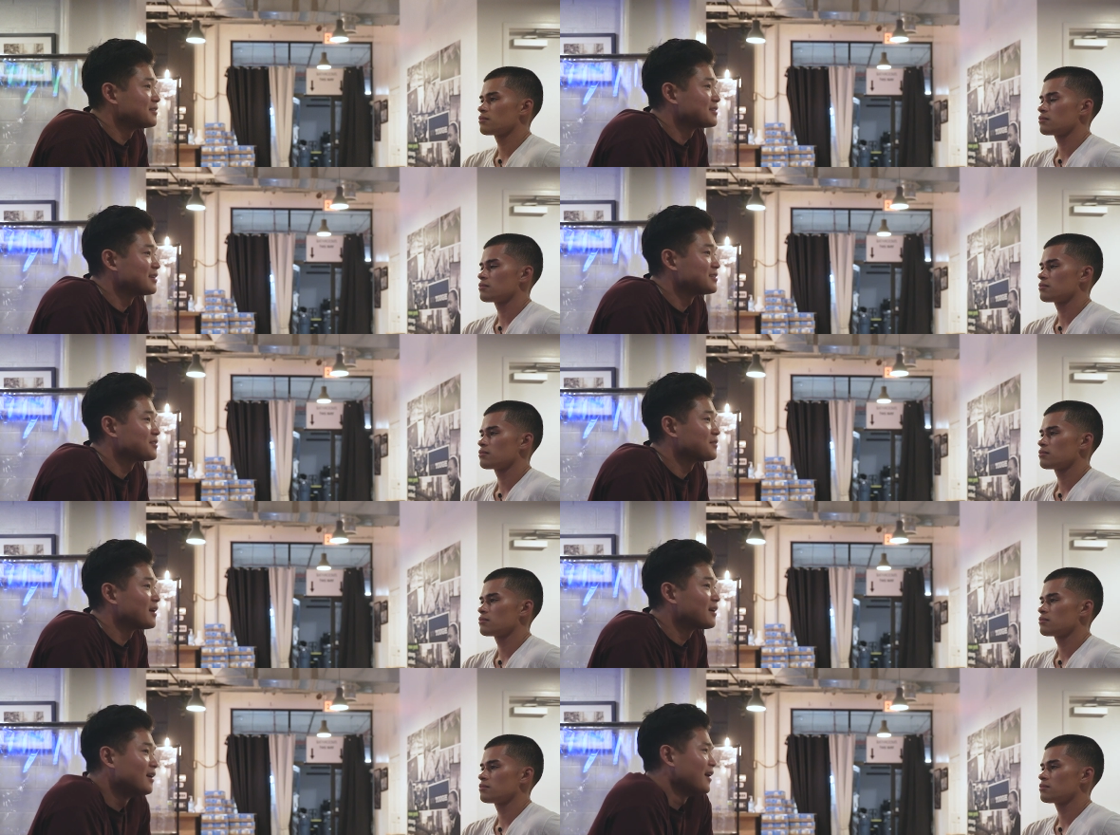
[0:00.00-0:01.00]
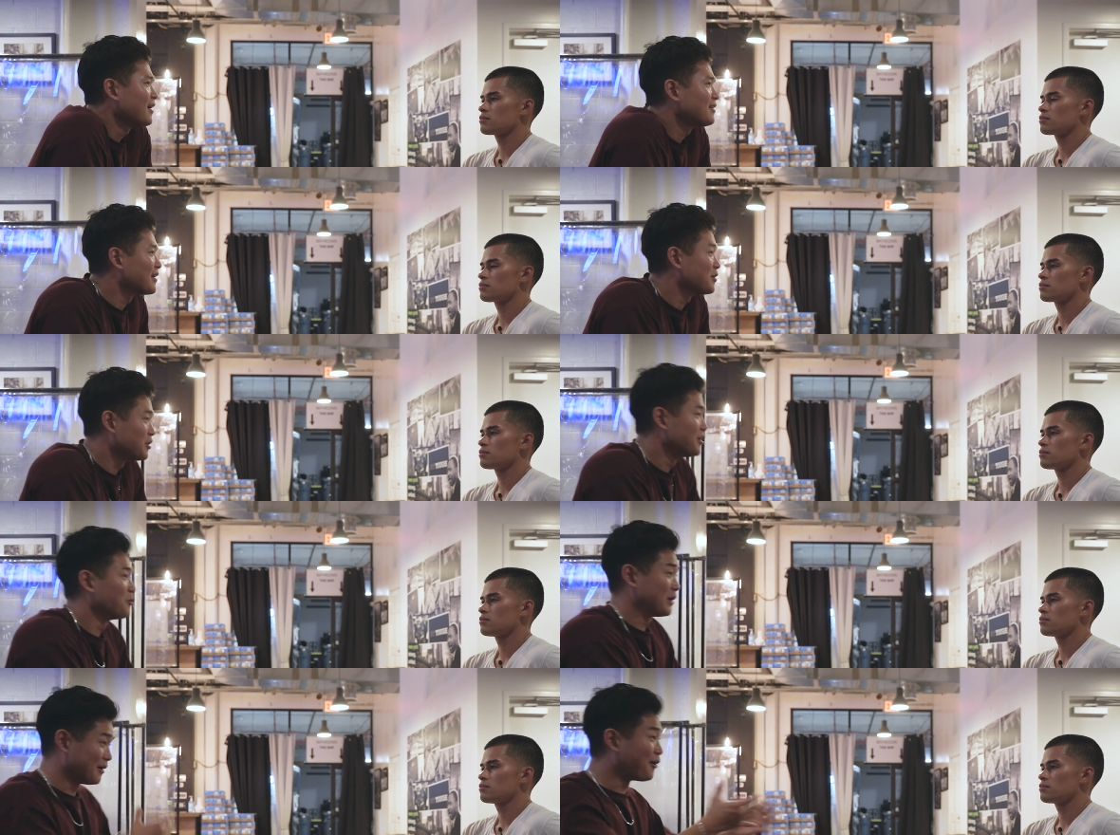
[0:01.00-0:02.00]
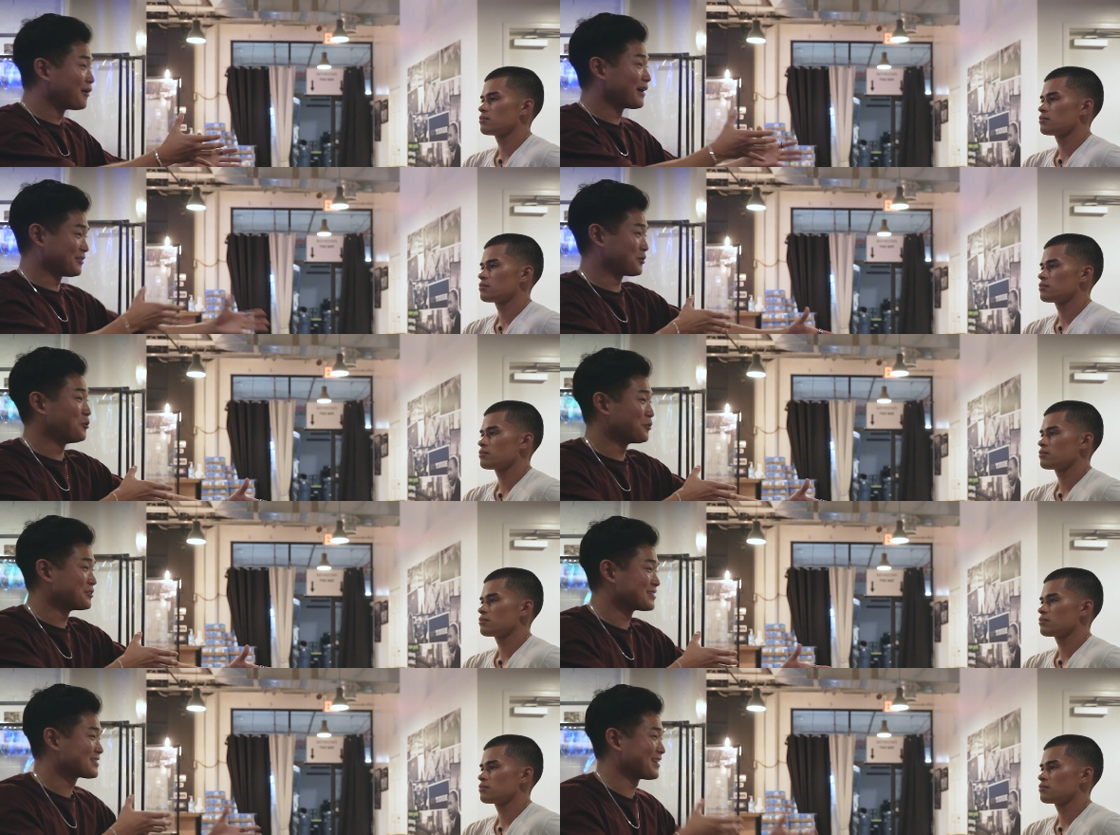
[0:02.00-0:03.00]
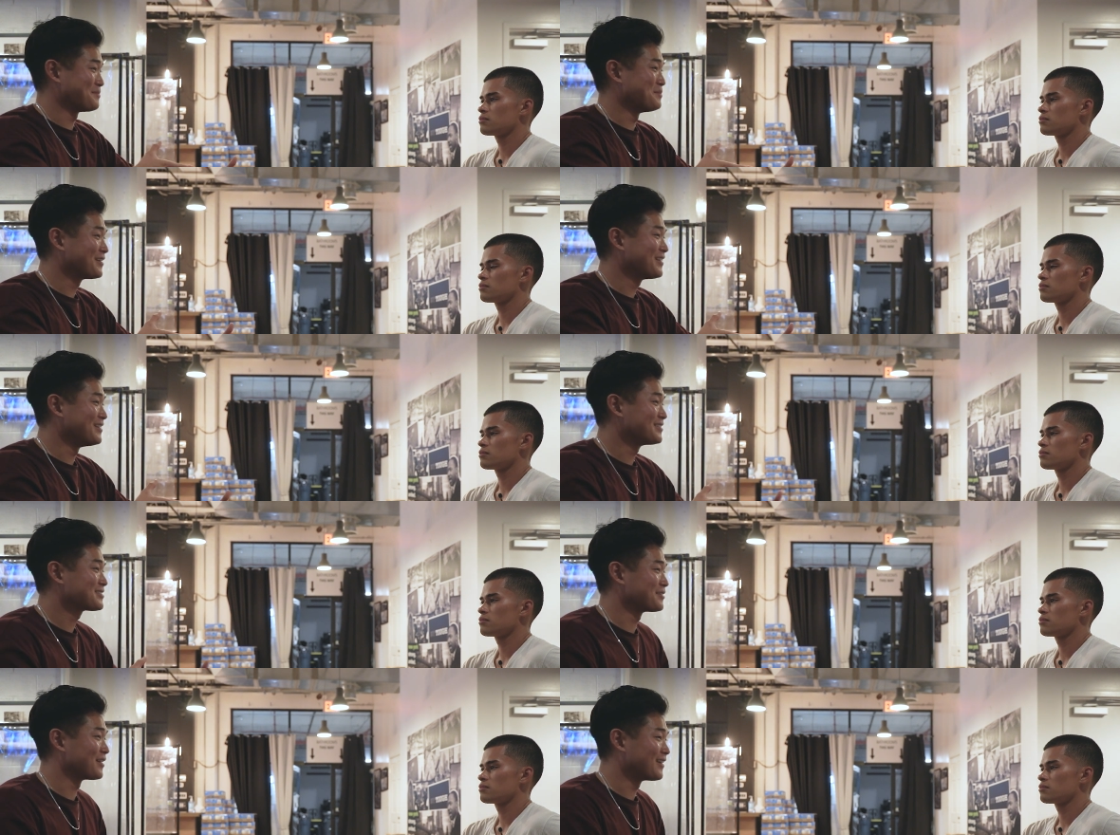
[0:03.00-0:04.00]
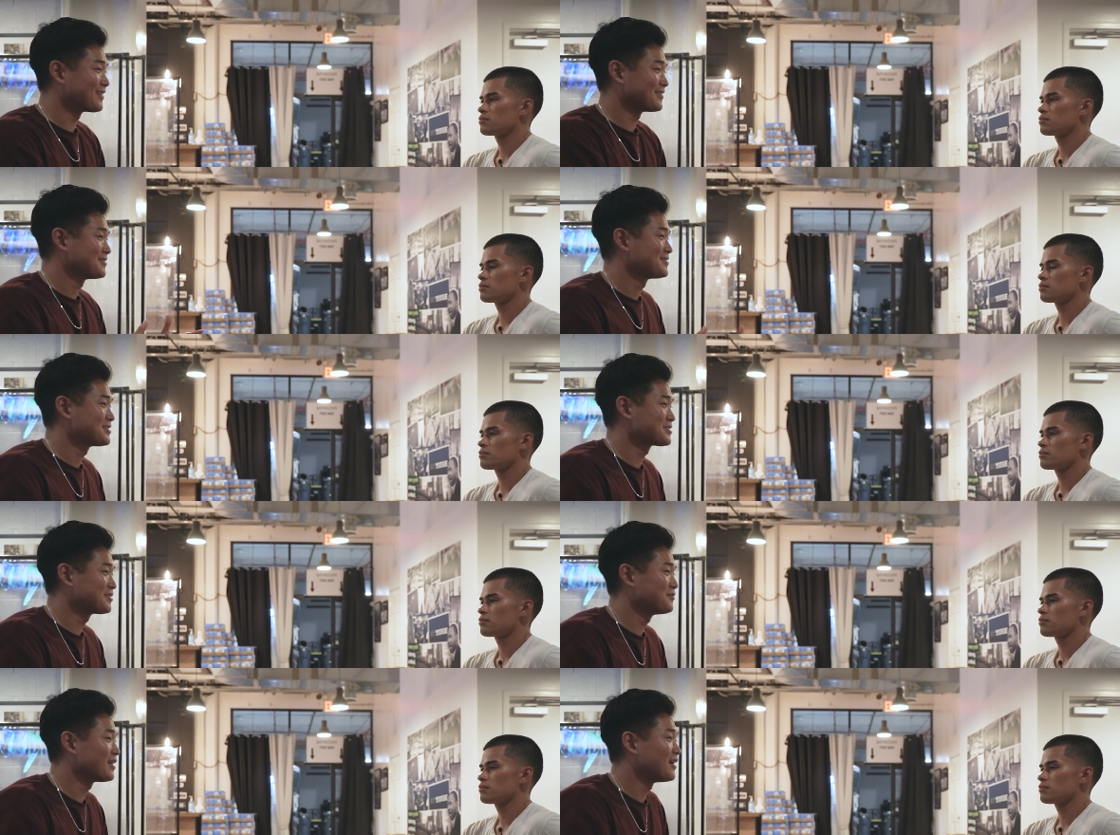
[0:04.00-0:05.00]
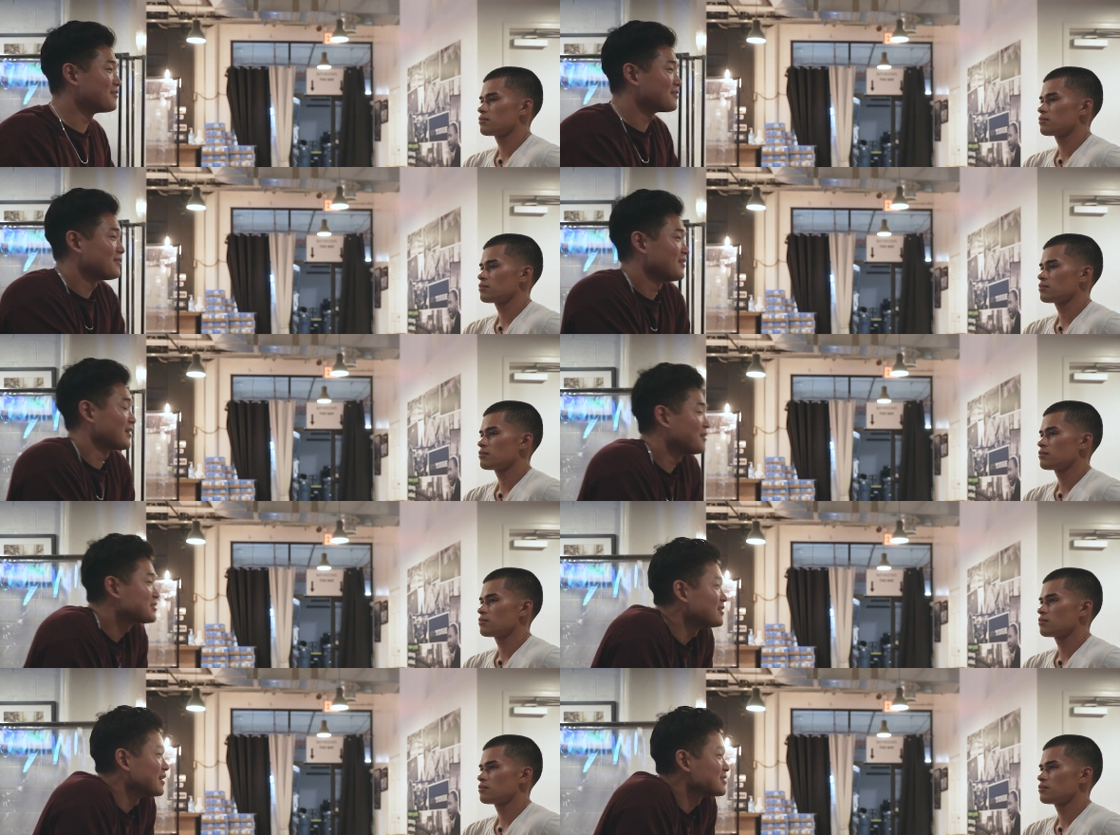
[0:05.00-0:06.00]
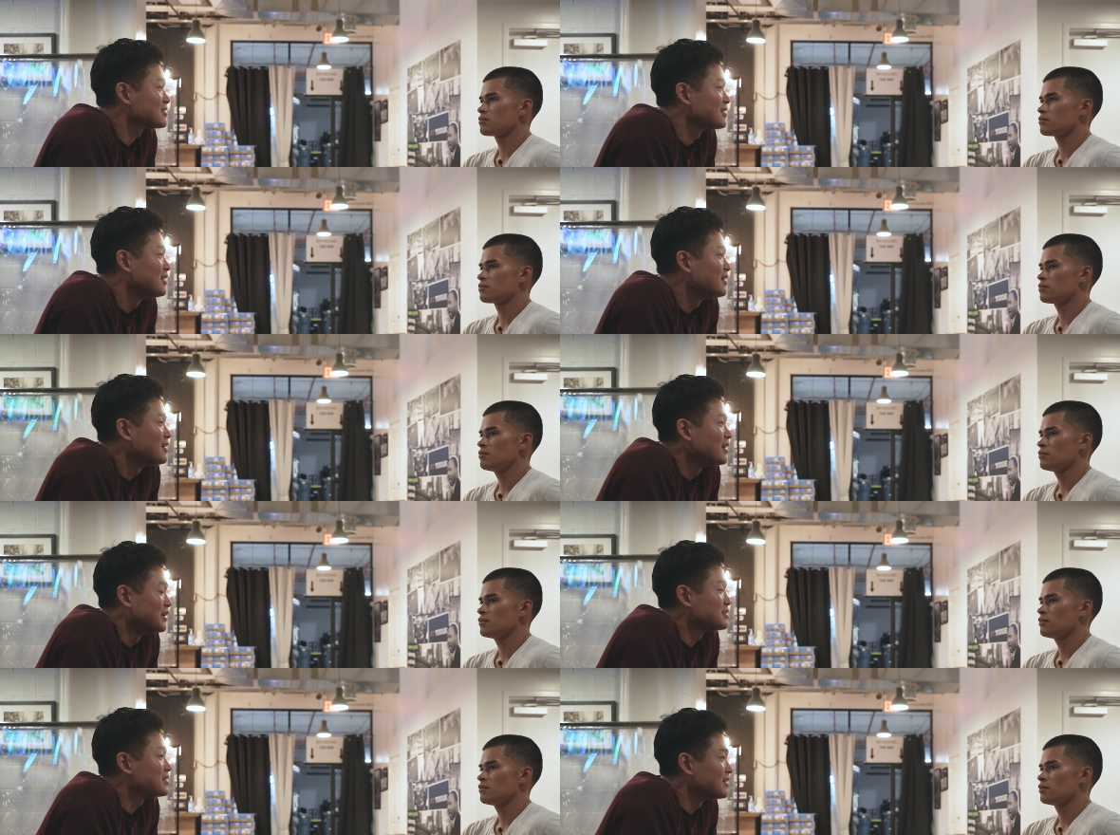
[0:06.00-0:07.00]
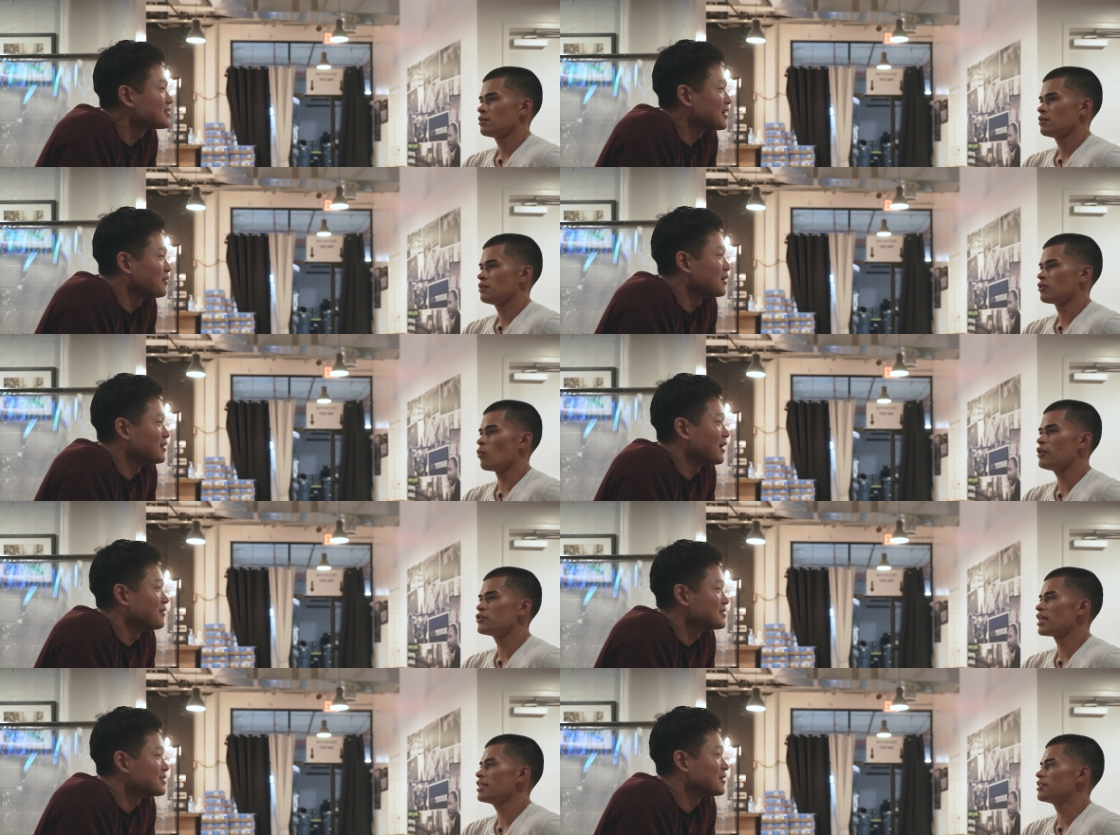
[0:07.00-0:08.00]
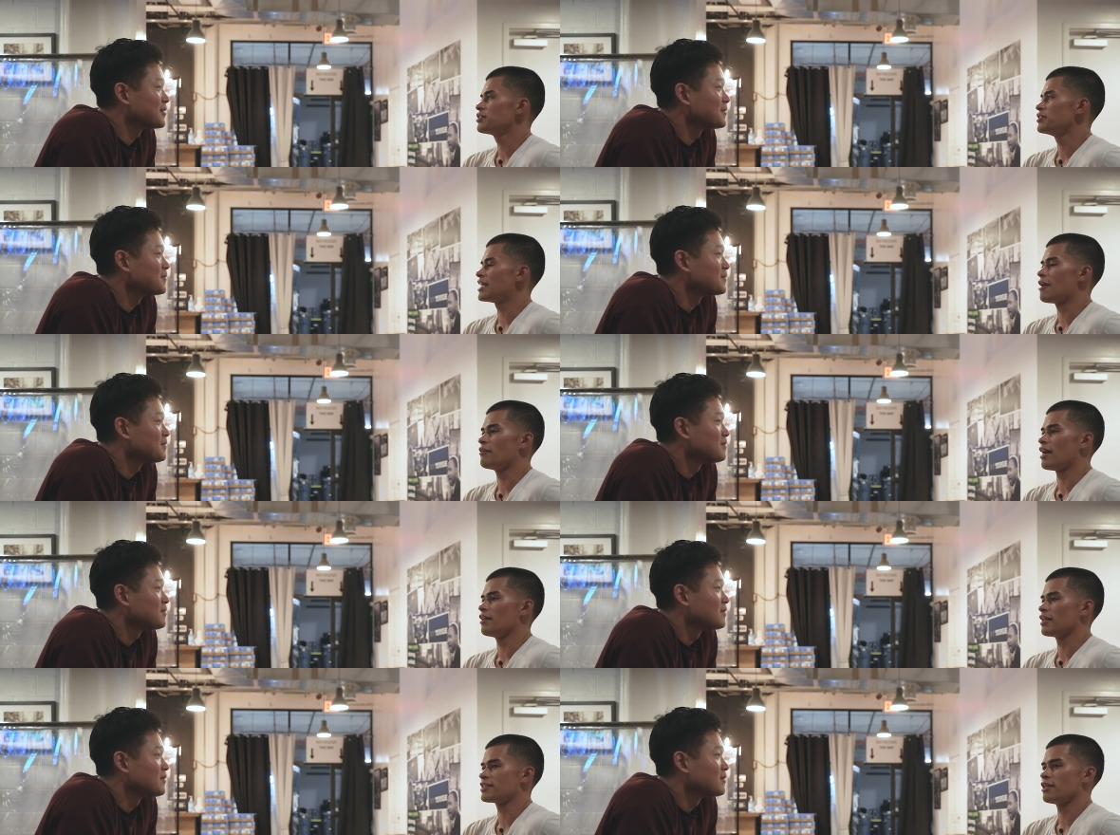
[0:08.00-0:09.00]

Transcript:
Speaker 1: the sense of like, hey, like you know, we are at the core just like monkeys, so like, just live life. Like I would say that's, in a sense, like the way you
Speaker 2: said it doesn't sound nihilistic. That